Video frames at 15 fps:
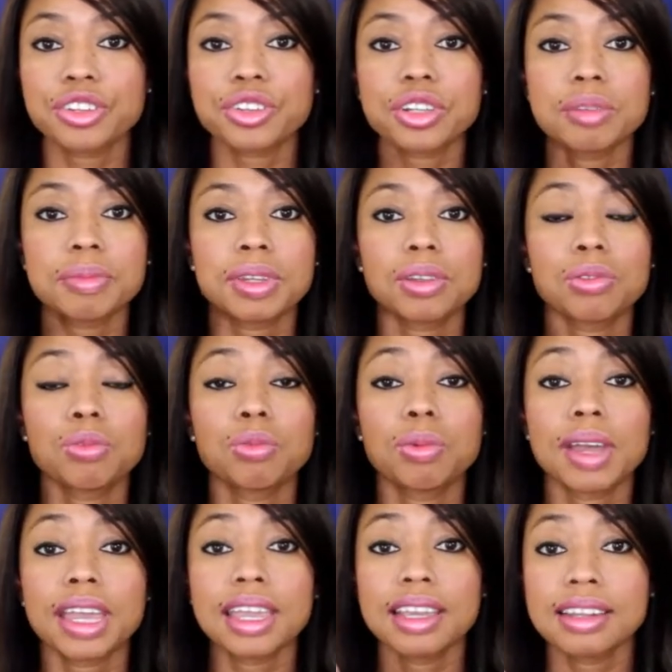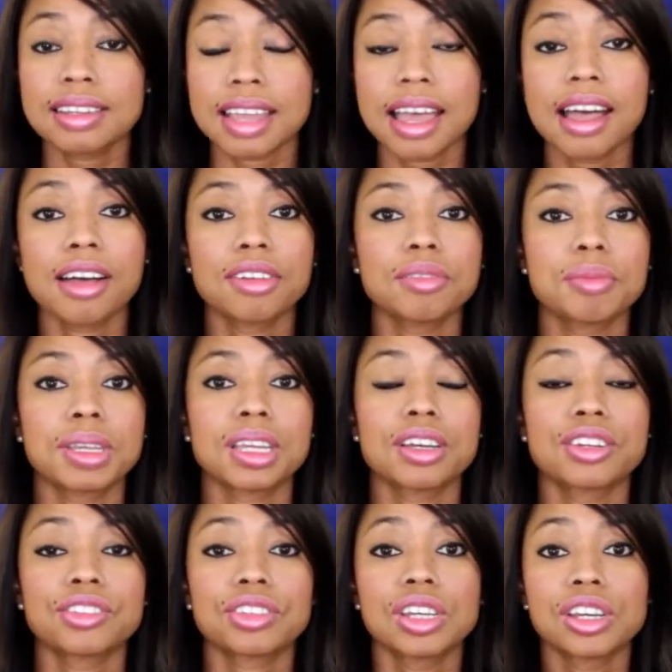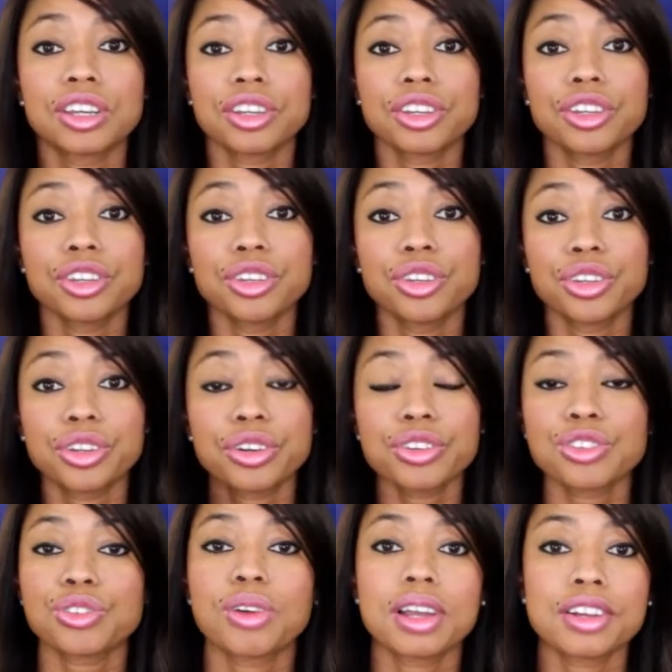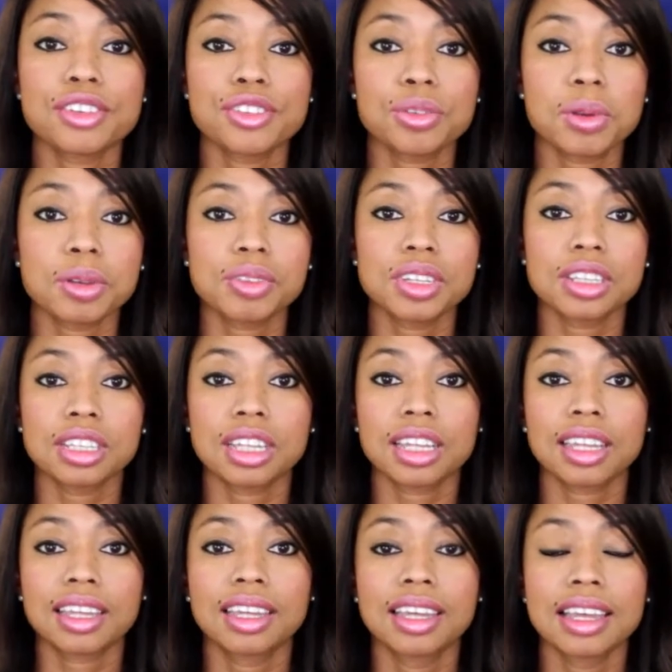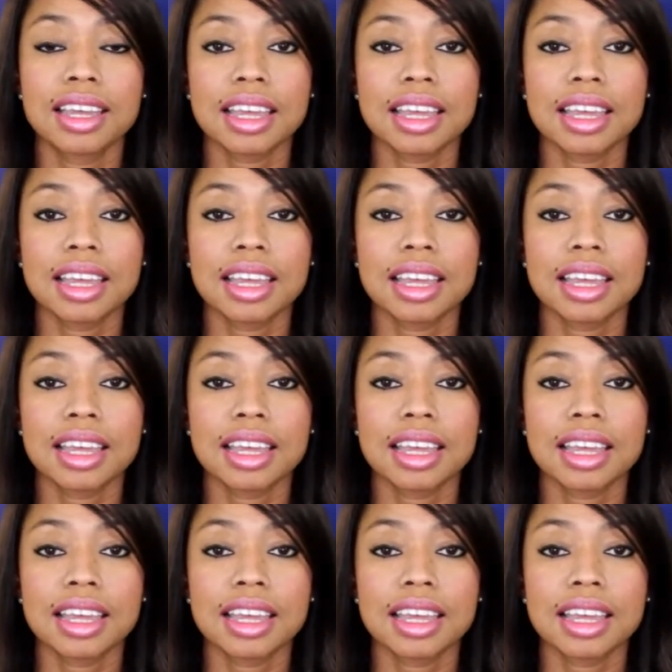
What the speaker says: You're going to be weighed down because you're trying to do everything.